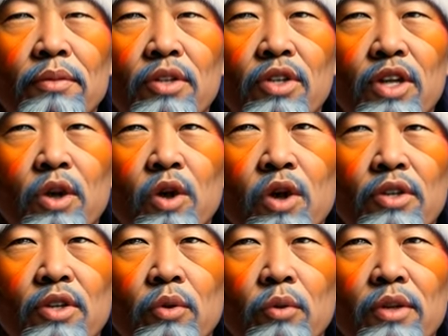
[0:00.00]
She
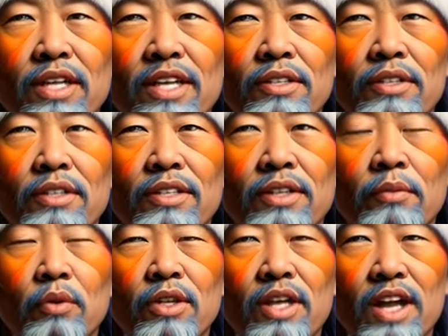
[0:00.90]
also released
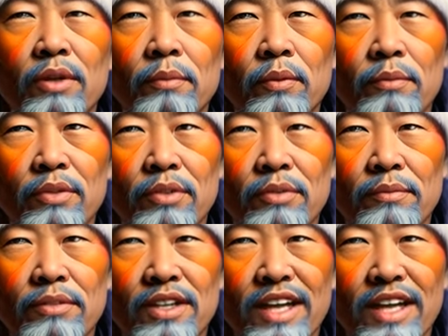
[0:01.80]
several albums,